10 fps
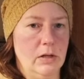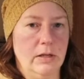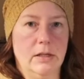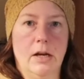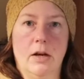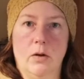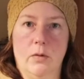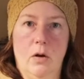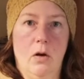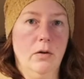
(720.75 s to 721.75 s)
I did not know
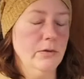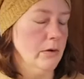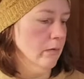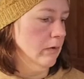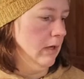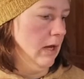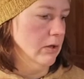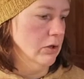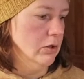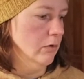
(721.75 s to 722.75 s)
at all, so I really had
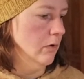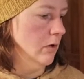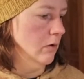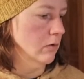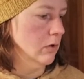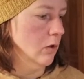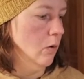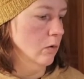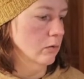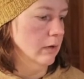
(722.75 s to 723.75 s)
to do, you know, just a
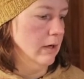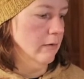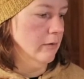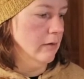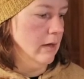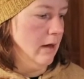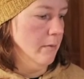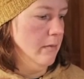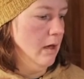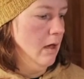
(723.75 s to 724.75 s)
cold reading for
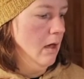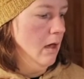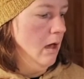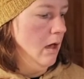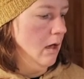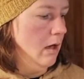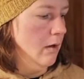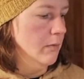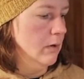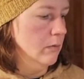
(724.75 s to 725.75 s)
them.
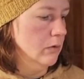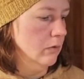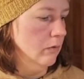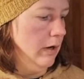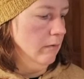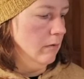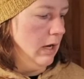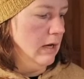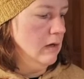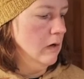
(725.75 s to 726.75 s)
But it was a great
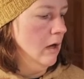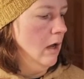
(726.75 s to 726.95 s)
read.